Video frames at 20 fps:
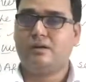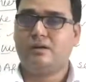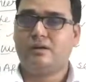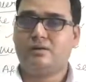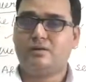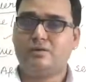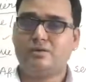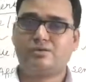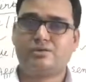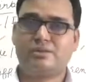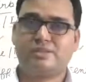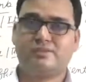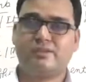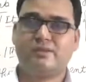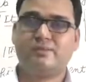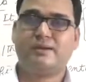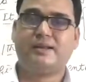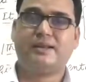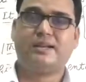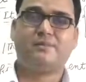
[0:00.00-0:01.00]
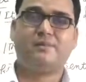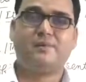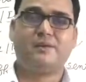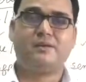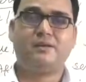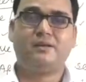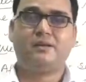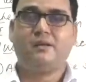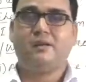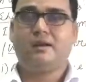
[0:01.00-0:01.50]
questions with black
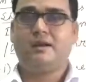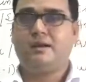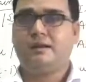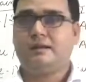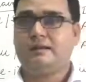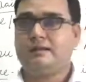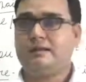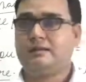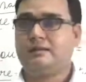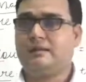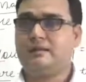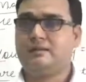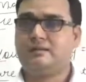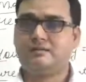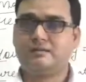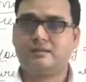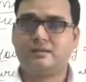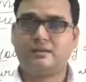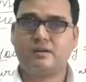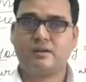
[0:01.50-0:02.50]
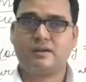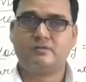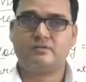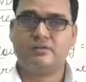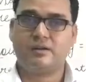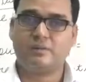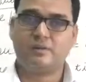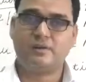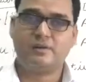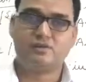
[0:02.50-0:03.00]
pen, and the answer
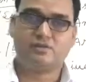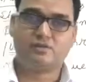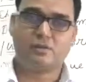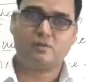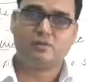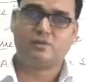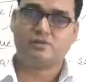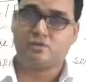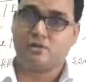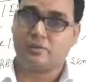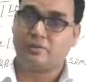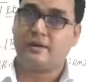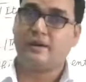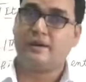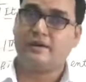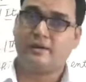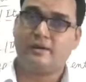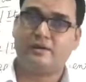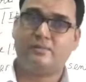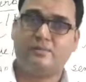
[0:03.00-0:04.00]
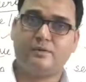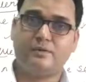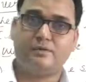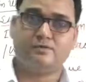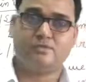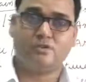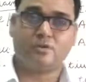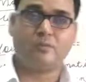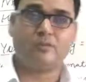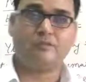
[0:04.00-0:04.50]
should
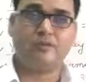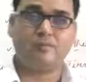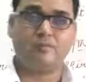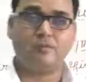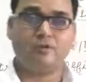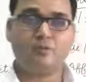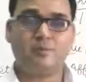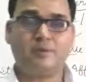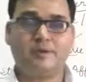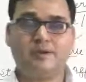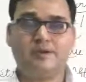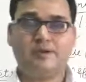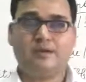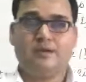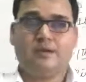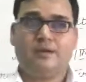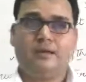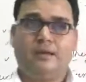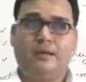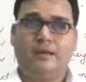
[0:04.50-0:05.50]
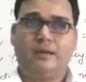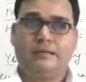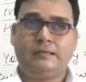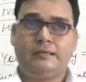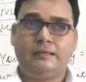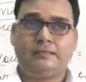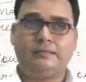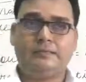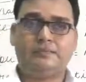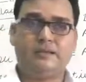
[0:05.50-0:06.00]
be with blue pen,
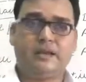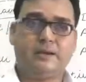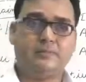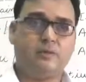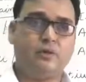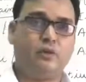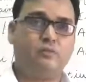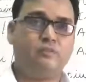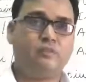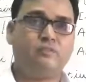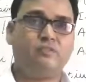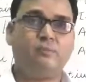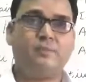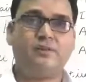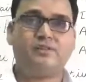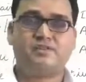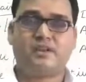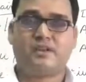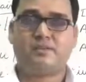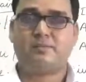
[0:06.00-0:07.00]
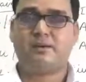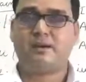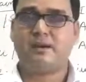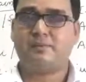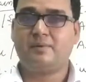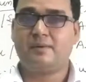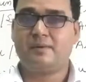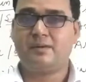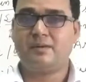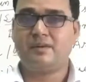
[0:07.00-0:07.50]
and the same homework will be checked by
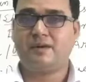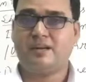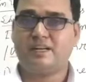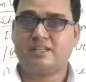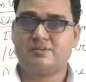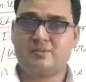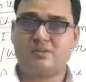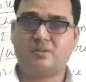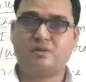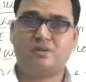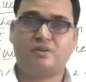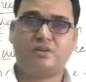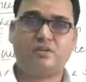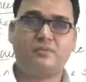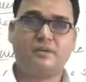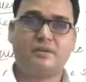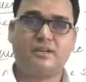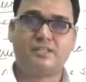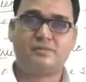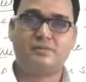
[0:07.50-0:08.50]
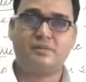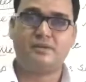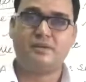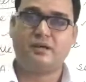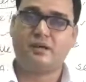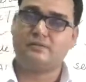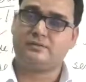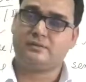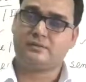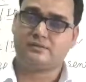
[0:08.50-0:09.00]
me as per the order of management
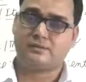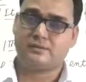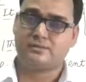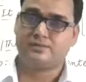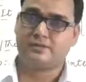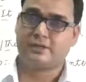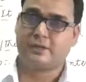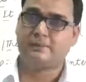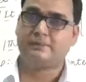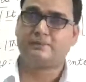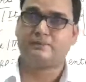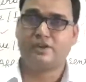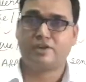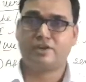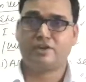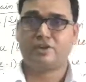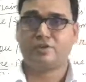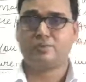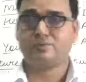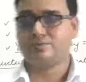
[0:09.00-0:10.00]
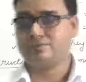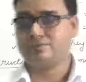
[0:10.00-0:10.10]
after some time. Thank you.